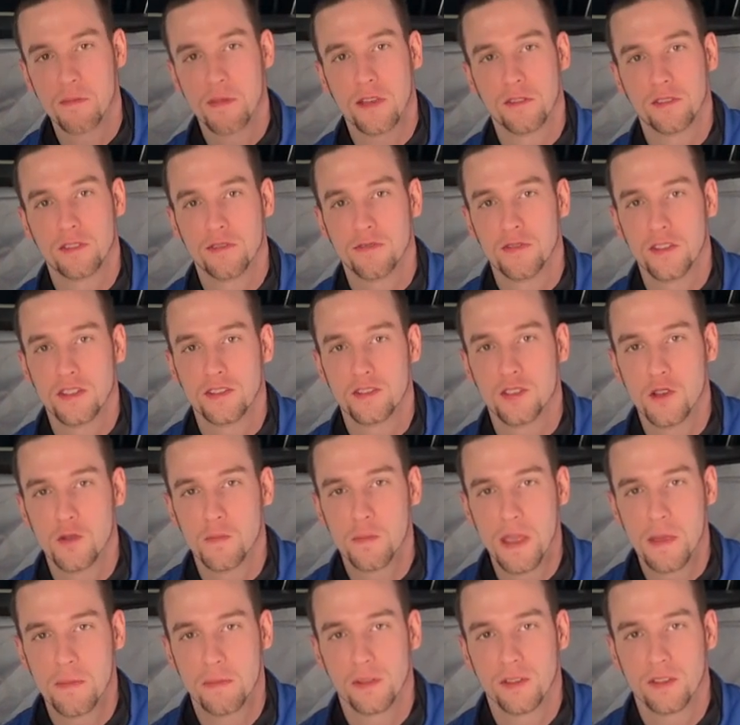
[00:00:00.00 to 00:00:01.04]
be able to fit two
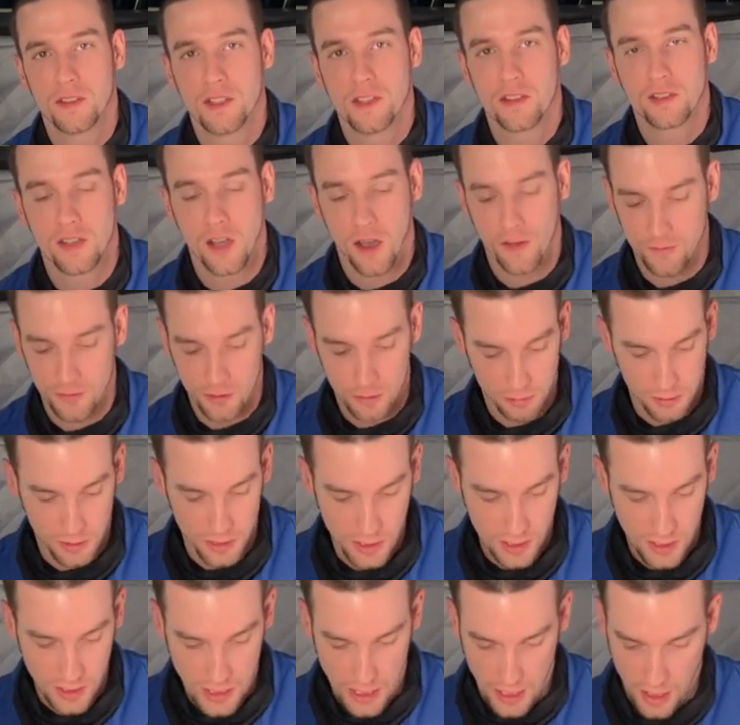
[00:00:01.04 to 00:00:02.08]
people in here
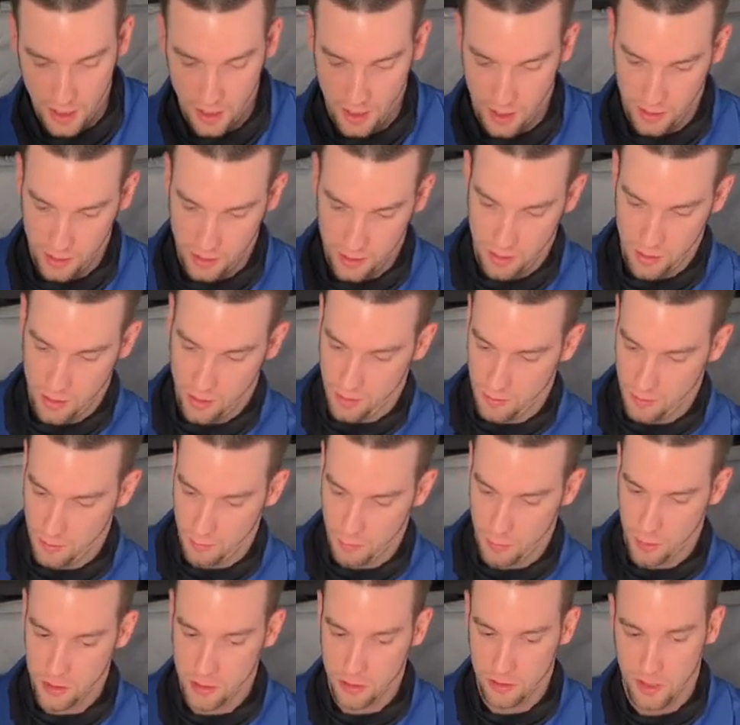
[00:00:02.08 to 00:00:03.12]
comfortably.
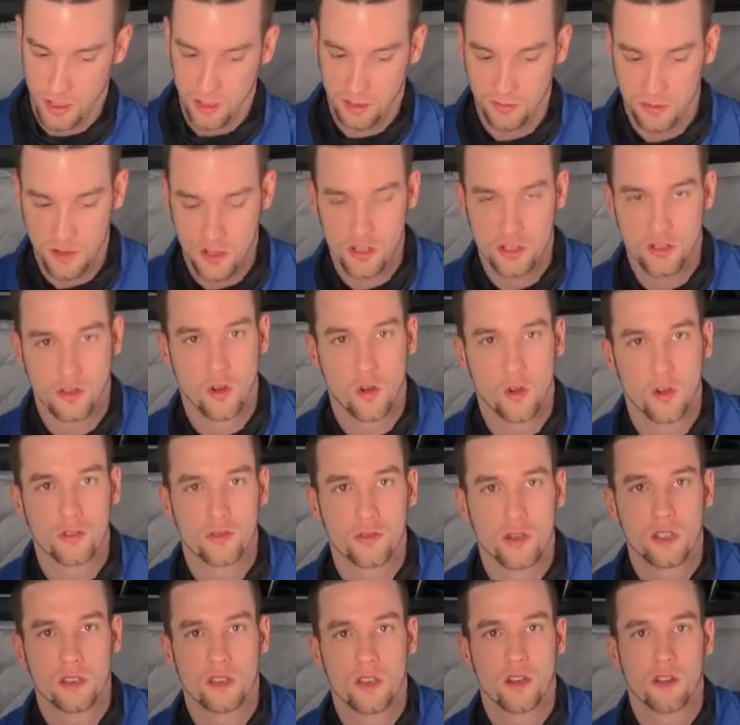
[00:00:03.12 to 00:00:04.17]
Put your ice fishing holes
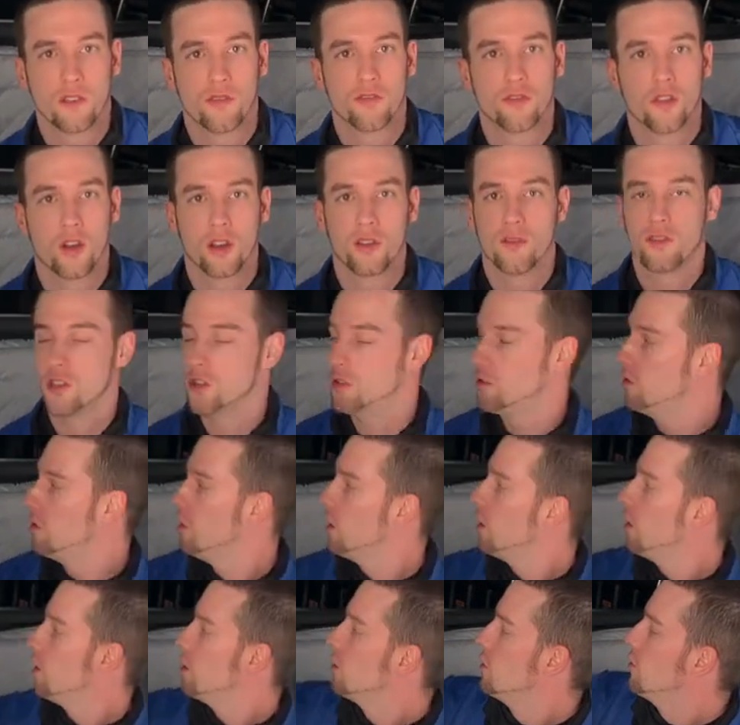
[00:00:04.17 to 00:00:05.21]
right there in front of you.
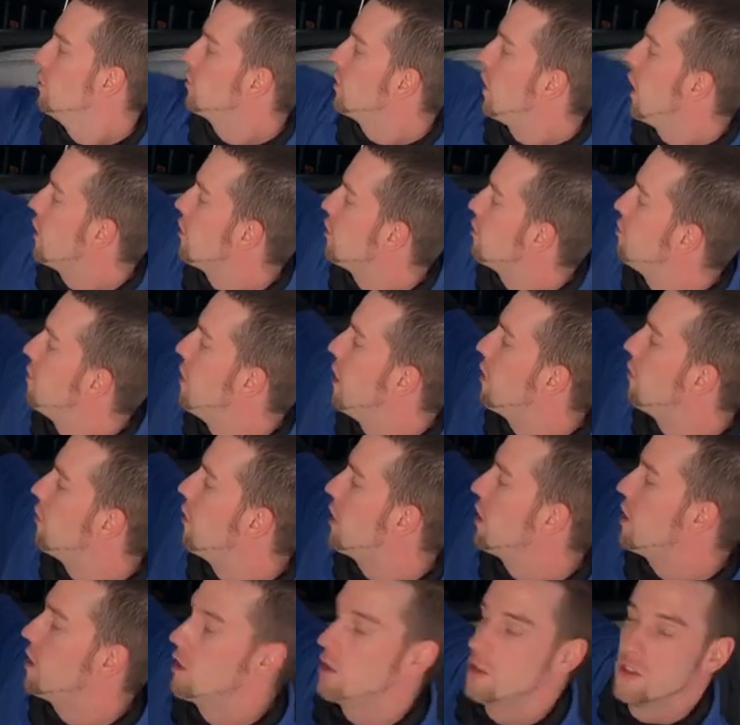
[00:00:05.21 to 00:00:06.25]
You've got your bed
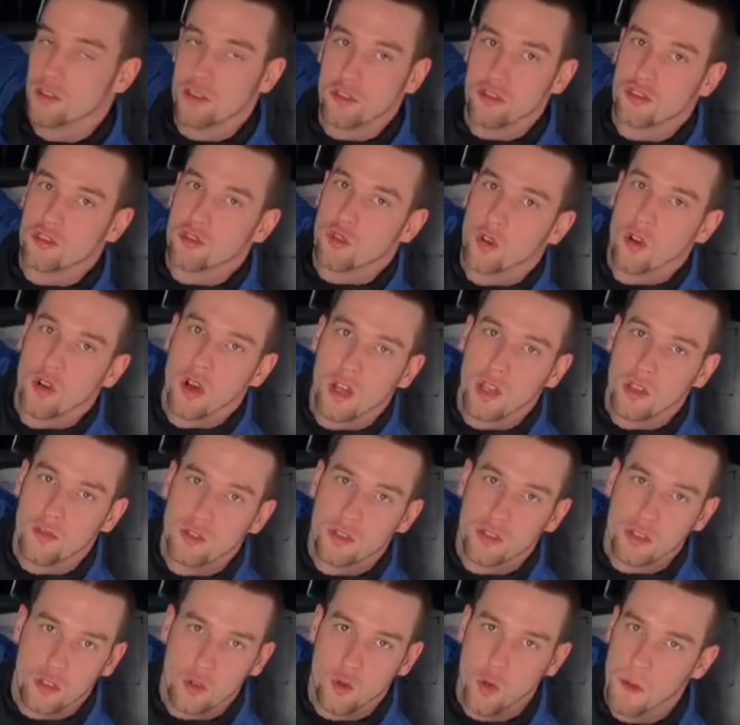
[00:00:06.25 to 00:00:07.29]
right here, you can store all of
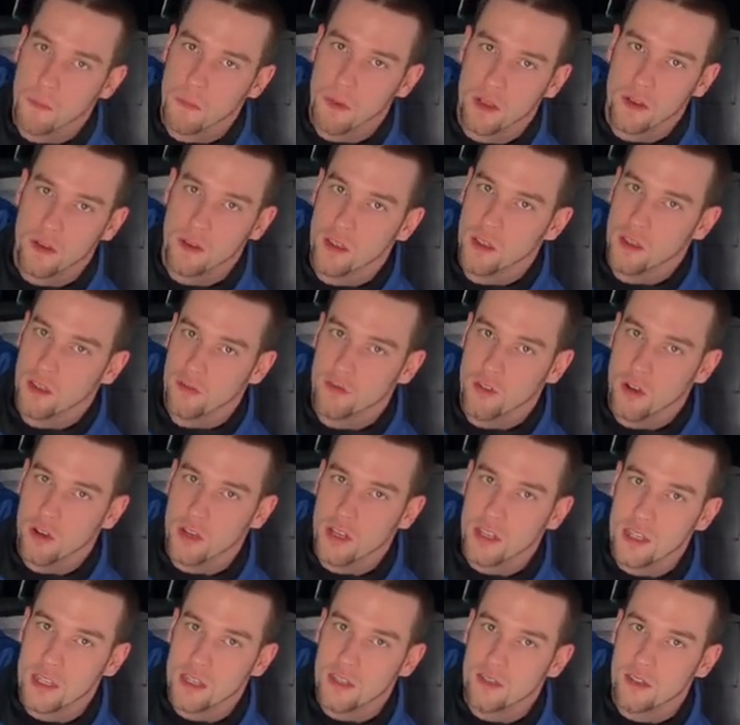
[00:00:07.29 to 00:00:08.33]
your equipment.
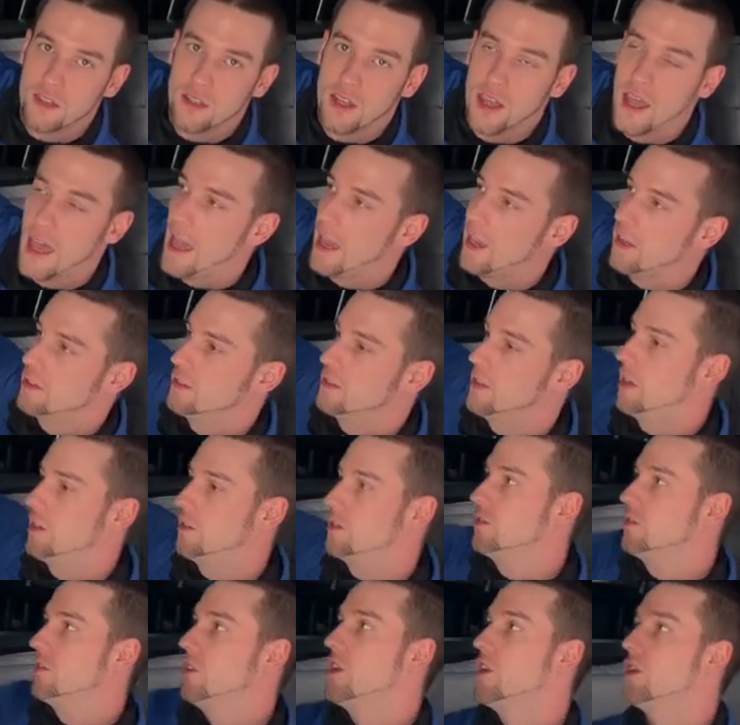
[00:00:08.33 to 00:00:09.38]
Very easy to
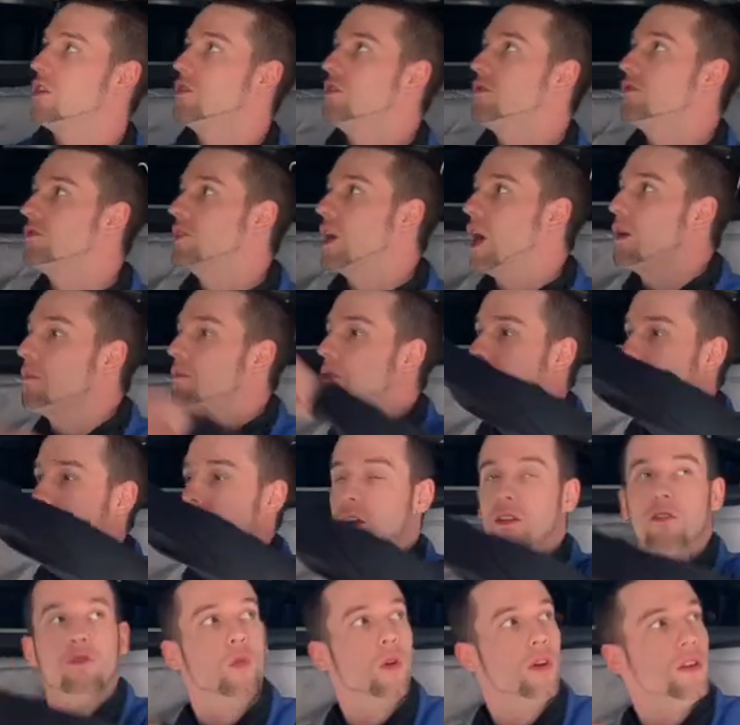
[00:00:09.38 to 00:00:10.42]
access. You've got plenty
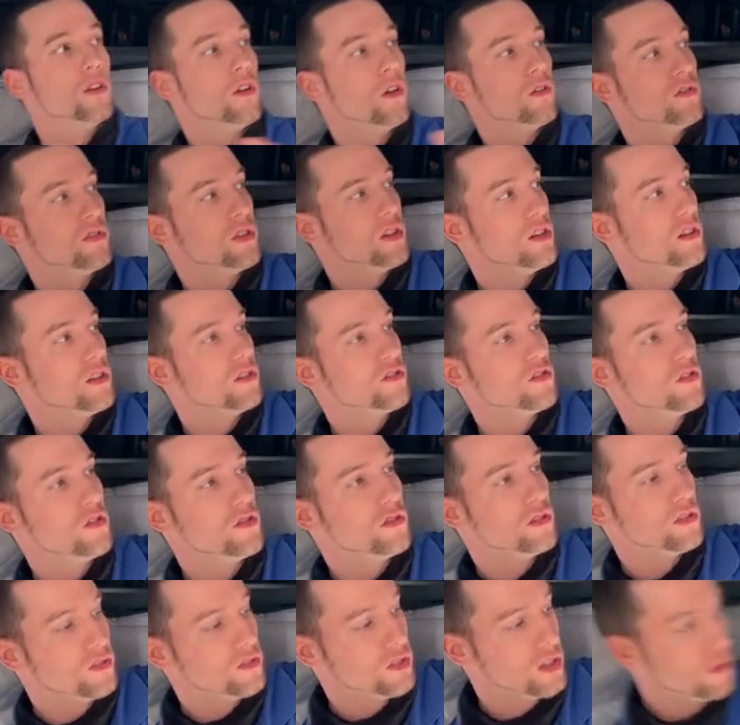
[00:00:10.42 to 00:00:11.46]
of windows here so you
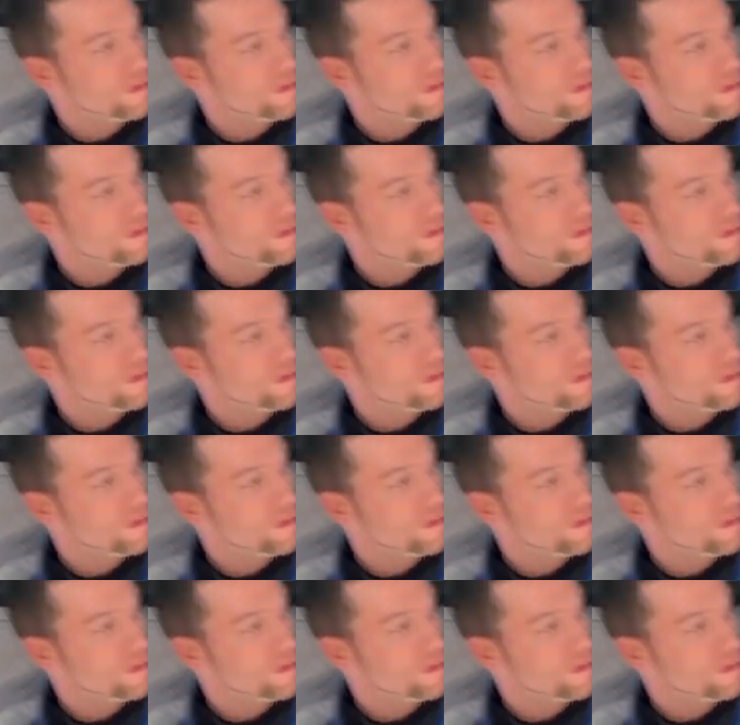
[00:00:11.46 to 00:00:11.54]
can see